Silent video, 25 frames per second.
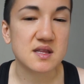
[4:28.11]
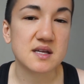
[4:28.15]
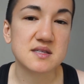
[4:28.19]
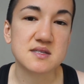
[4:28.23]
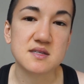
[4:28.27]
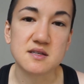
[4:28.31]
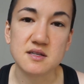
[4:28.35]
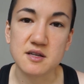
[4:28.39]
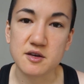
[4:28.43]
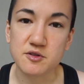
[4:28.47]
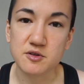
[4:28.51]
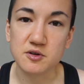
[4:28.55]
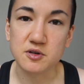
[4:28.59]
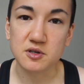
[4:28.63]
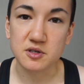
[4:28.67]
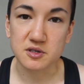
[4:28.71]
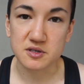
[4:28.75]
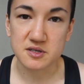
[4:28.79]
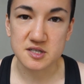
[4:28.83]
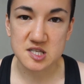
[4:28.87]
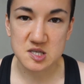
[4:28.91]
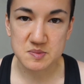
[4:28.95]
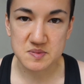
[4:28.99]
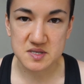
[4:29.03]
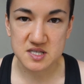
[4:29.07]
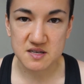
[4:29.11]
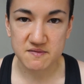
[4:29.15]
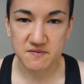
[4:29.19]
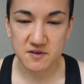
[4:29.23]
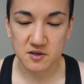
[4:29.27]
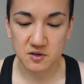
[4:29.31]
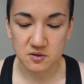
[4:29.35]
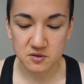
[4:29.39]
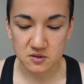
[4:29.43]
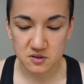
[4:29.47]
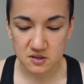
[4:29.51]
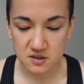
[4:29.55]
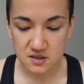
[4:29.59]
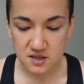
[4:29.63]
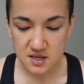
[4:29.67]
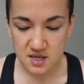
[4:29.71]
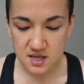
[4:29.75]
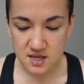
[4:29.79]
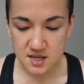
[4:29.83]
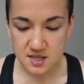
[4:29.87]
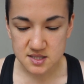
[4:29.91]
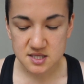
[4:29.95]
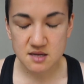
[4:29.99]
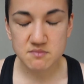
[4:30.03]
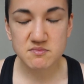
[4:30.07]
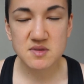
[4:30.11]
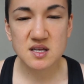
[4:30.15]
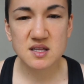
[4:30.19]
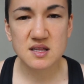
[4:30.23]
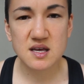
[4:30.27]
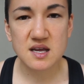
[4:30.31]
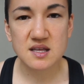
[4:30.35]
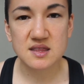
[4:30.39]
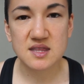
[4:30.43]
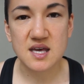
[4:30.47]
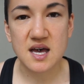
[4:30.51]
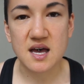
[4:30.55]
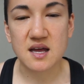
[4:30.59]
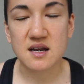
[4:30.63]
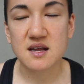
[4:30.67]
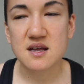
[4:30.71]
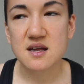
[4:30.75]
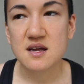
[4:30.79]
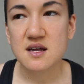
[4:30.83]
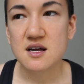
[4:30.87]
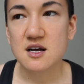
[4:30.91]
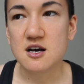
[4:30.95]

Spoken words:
That's another good specific goal. Something like that.